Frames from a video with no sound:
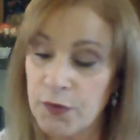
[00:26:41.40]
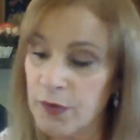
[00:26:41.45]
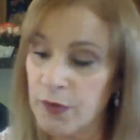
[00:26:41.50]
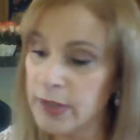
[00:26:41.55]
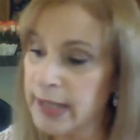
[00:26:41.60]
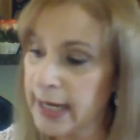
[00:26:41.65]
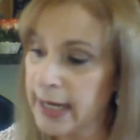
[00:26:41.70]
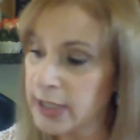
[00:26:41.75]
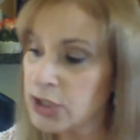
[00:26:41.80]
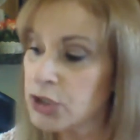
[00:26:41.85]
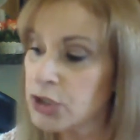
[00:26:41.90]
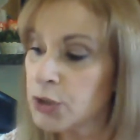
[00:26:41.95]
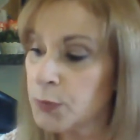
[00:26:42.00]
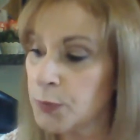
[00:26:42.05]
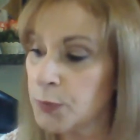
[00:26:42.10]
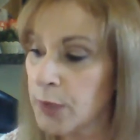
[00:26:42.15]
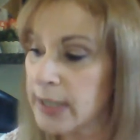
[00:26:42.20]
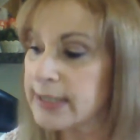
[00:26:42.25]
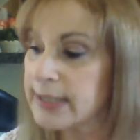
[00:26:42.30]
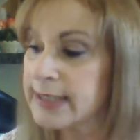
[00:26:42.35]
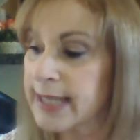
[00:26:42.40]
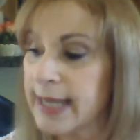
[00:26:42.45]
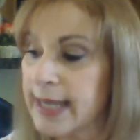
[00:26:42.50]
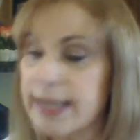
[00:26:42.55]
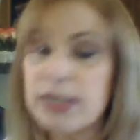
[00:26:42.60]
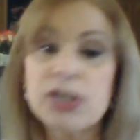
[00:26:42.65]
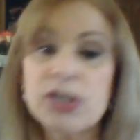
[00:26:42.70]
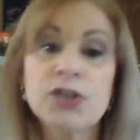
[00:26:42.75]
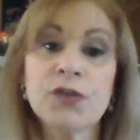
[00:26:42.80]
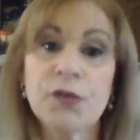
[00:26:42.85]
National Breast
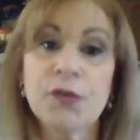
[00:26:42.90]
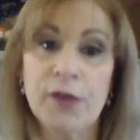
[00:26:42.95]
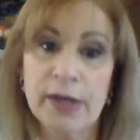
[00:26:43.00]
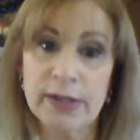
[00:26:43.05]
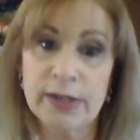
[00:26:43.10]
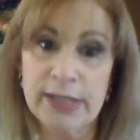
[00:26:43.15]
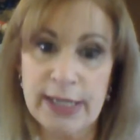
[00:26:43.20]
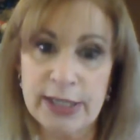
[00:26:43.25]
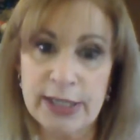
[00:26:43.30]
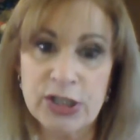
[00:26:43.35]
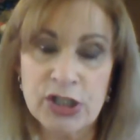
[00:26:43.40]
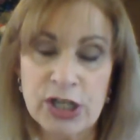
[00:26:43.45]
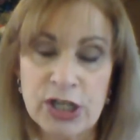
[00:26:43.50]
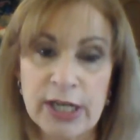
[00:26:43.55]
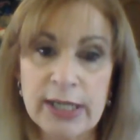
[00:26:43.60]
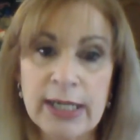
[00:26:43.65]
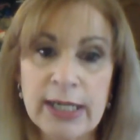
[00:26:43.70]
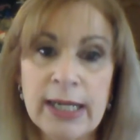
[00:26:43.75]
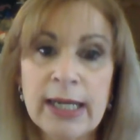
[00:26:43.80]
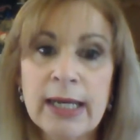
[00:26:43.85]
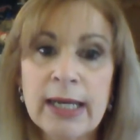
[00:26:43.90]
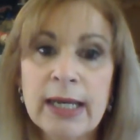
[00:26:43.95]
Cancer Foundation.